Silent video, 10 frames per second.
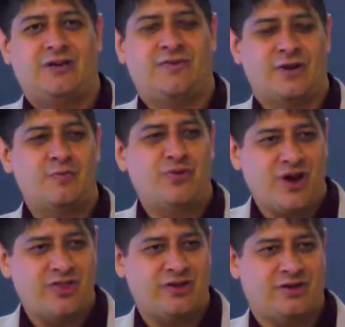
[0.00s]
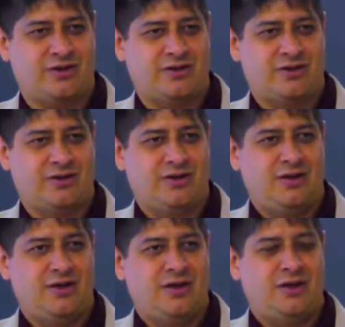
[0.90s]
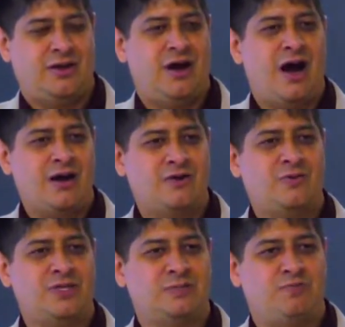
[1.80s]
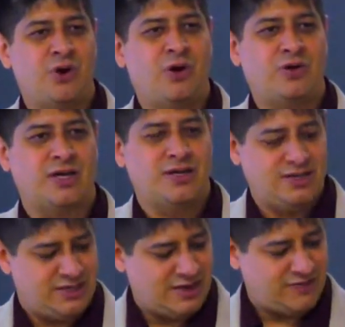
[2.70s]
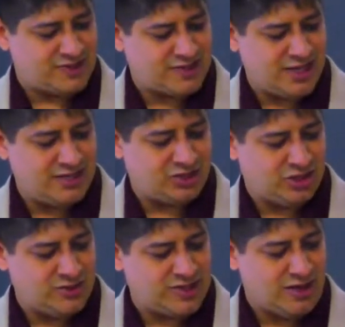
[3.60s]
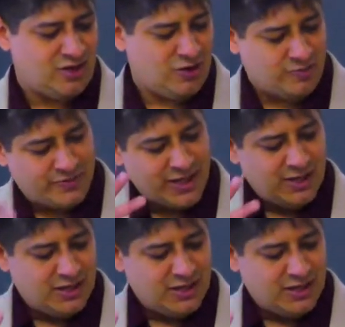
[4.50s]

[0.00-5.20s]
for her brother. Her heart was broken and devastated, and she was at home